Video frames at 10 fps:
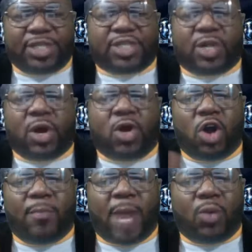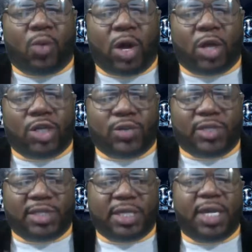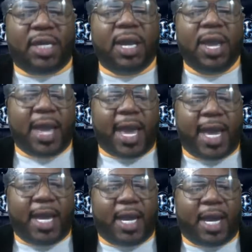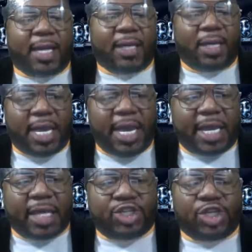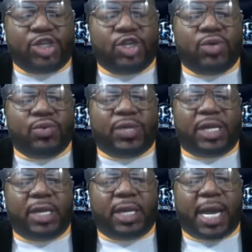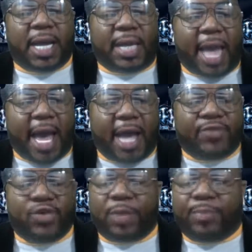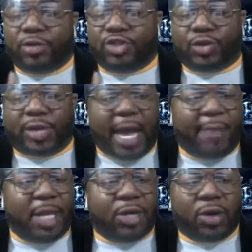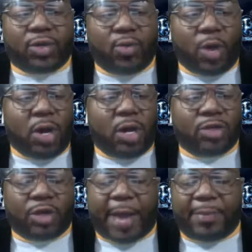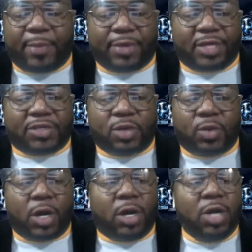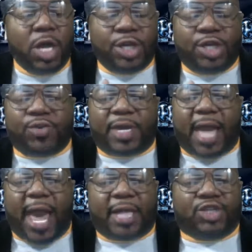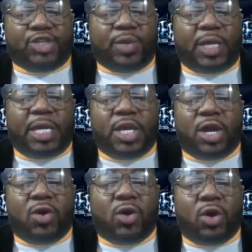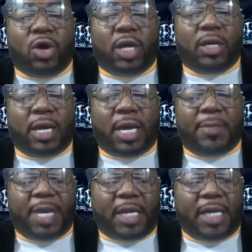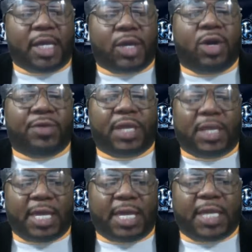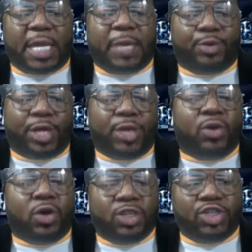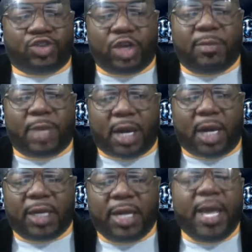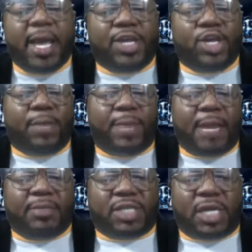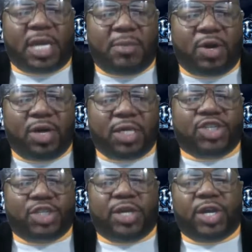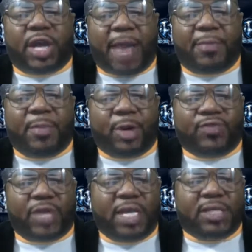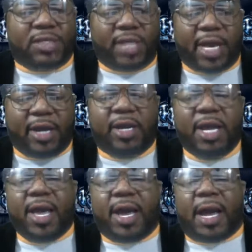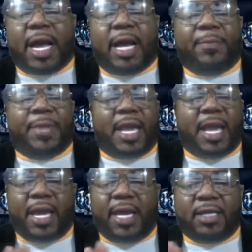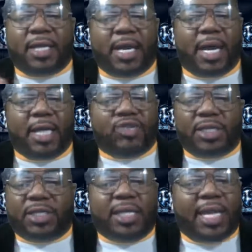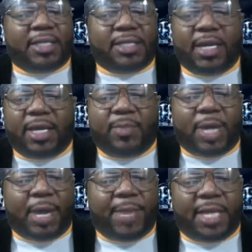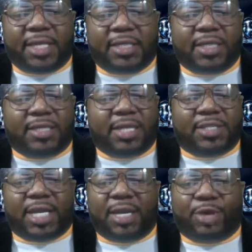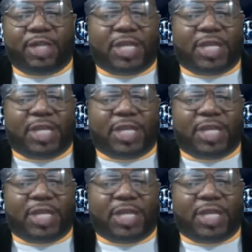So go on my wall. You will see a link to the live. You can post your comment on the wall. Your happy birthdays on the wall. You can actually go on and click on the link, and that'll bring you on StreamYard, and you can be able to come on and share your happy birthdays there. And just let's make this a celebration.